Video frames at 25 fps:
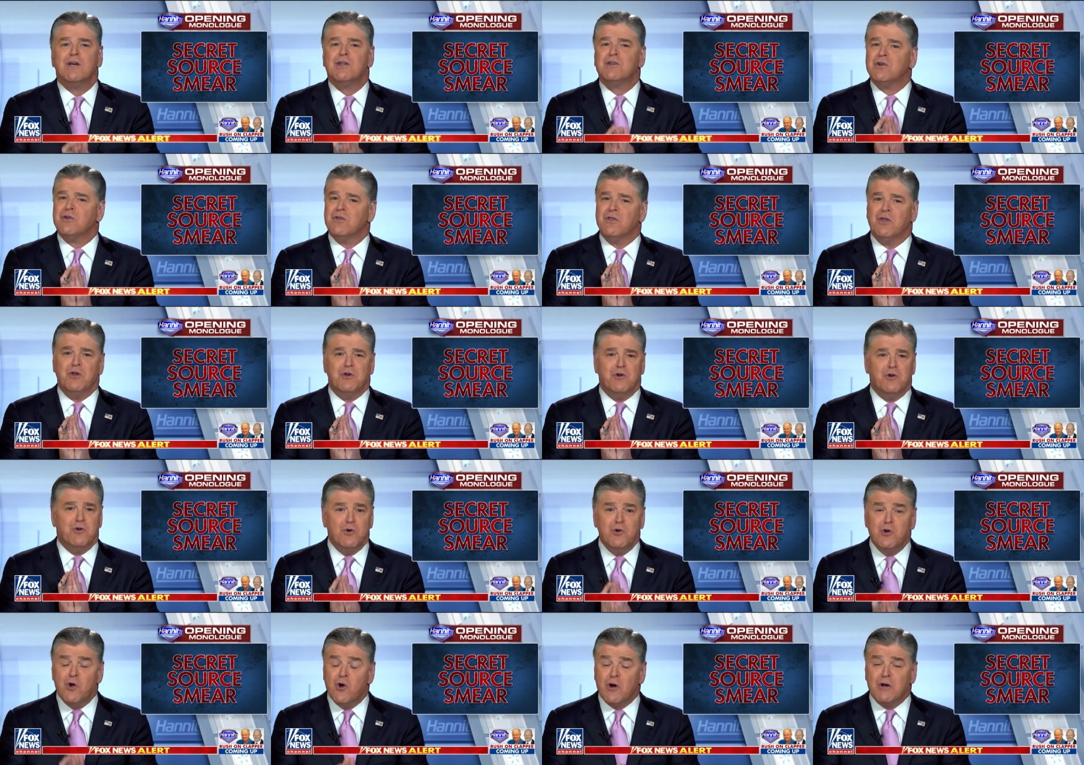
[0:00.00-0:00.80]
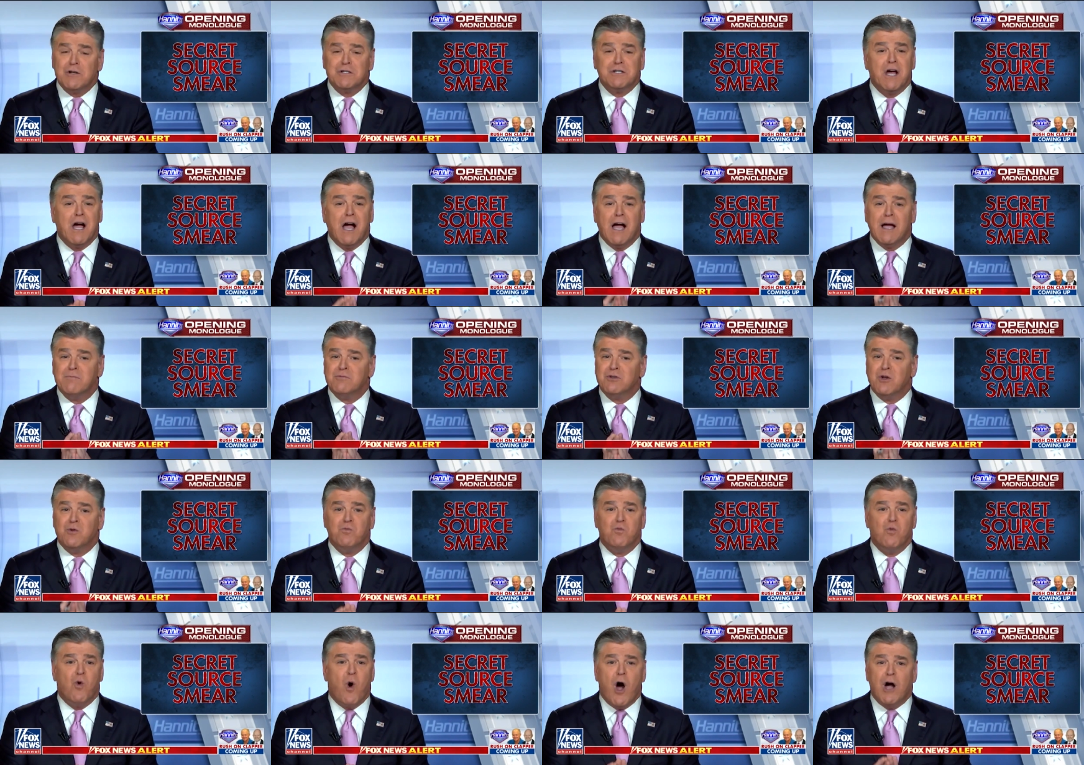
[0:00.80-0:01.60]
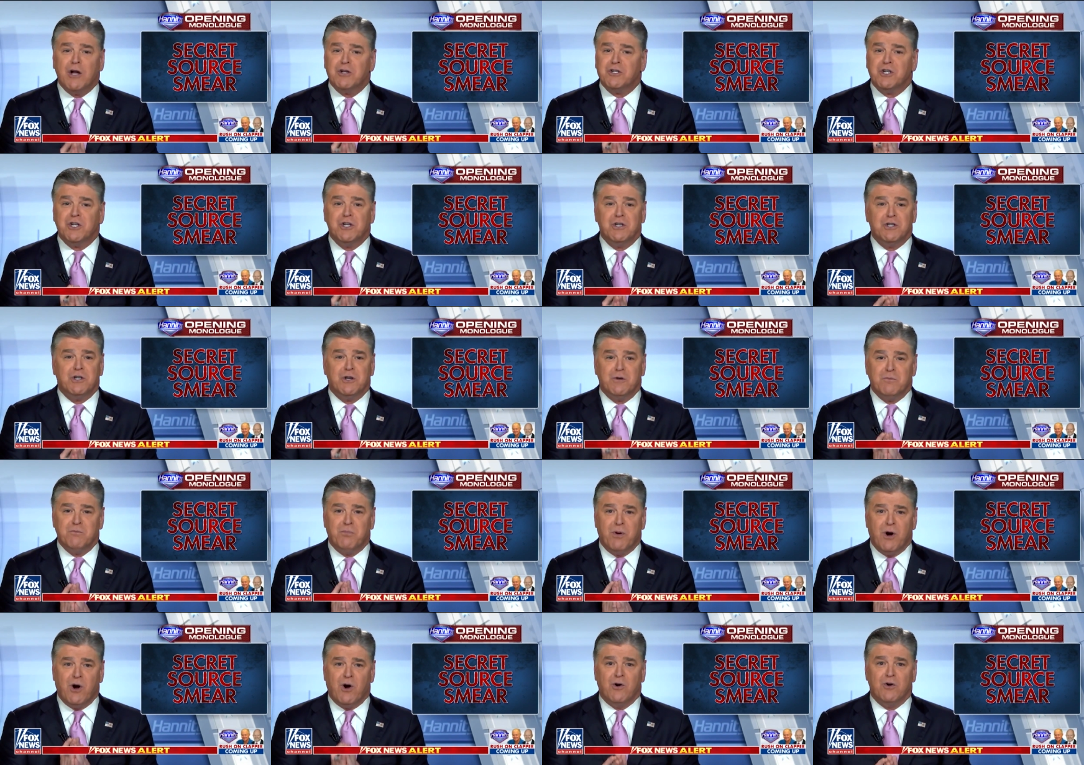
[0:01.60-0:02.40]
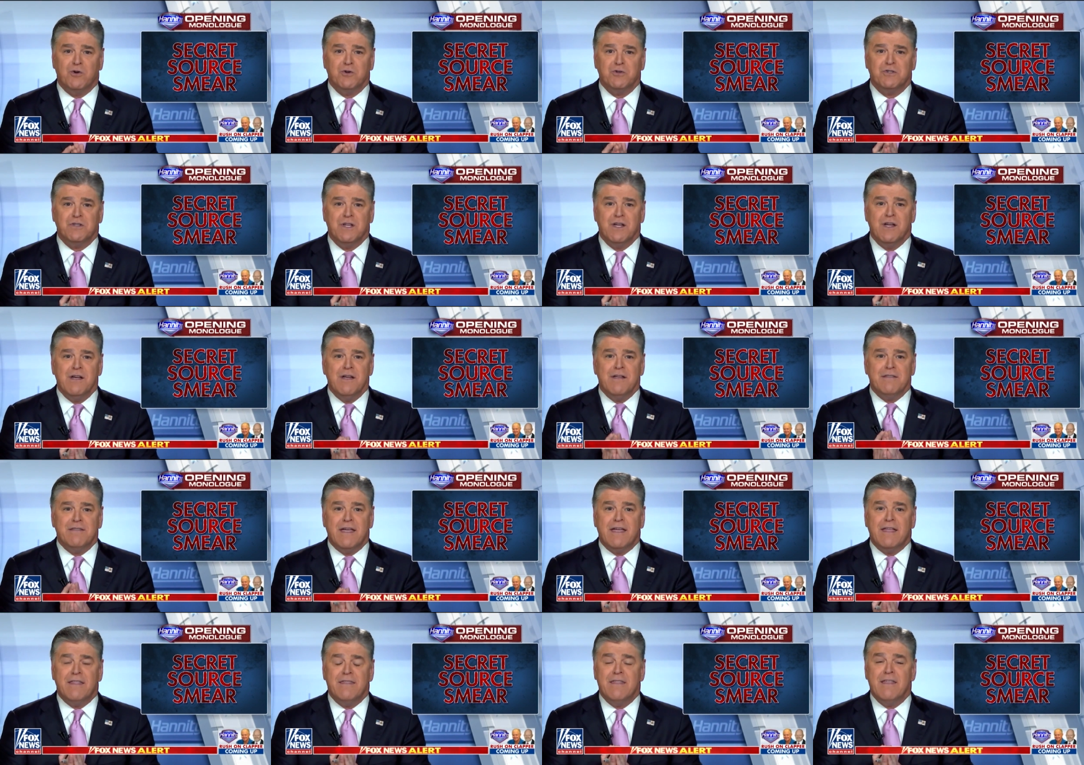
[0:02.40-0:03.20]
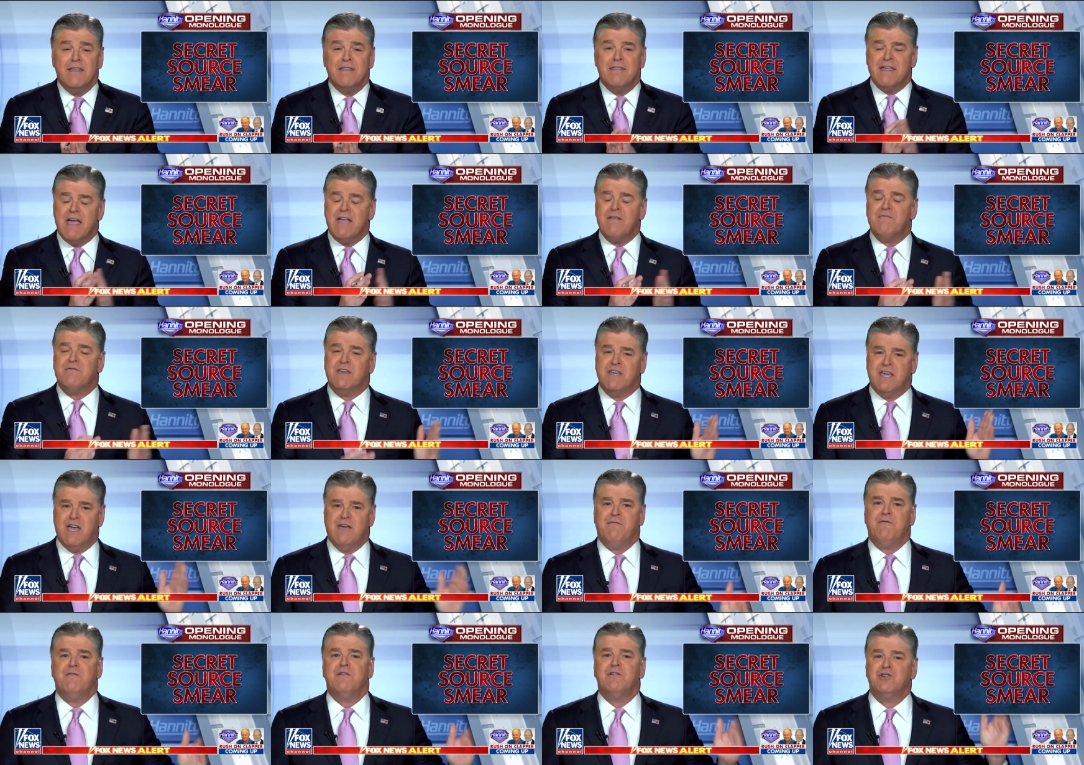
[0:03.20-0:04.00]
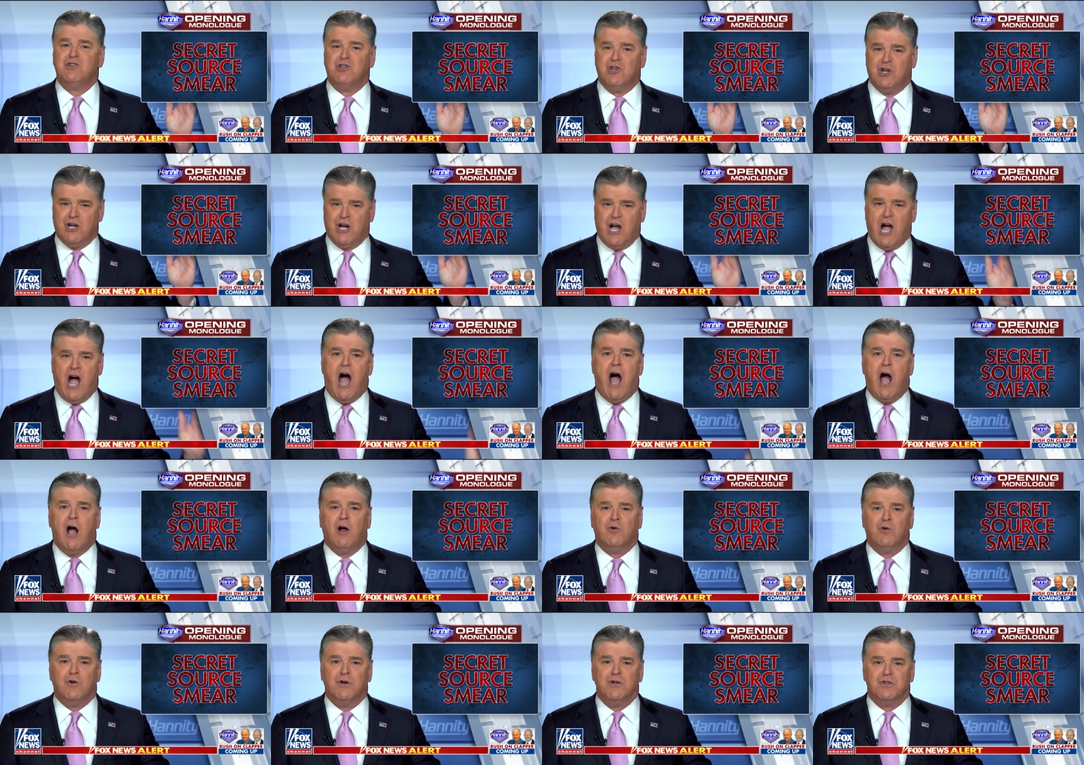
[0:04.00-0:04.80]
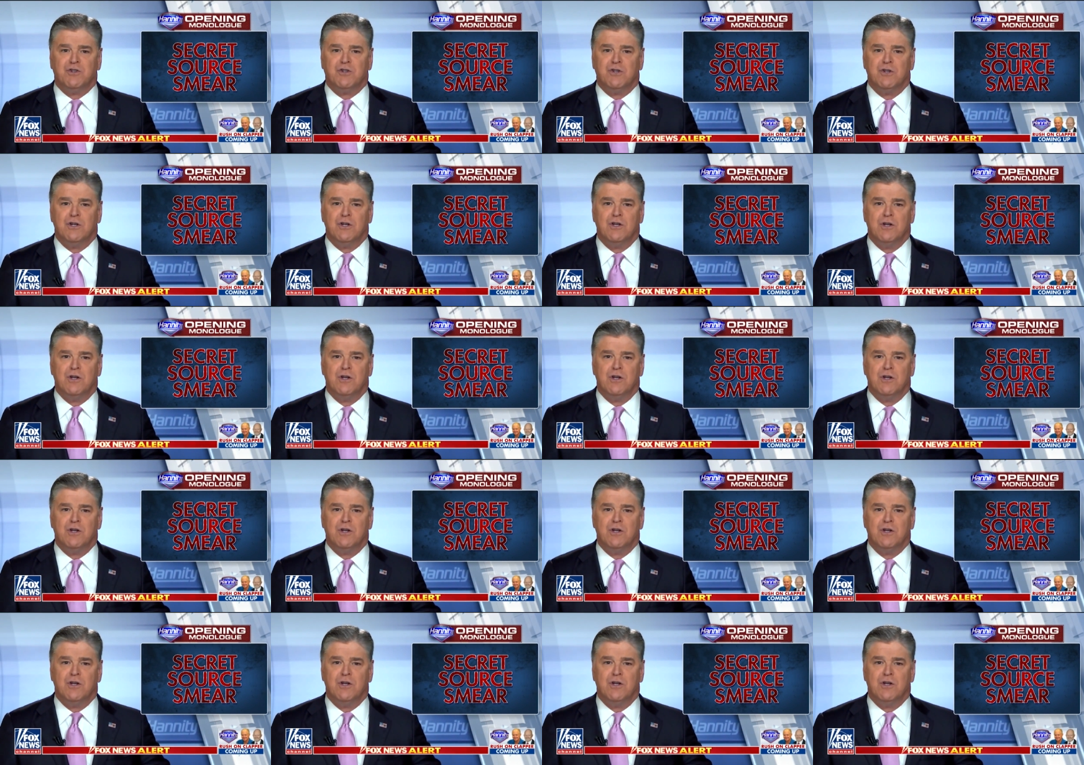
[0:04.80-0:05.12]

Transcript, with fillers: to the New York Times and Washington Post than they've given to Congress.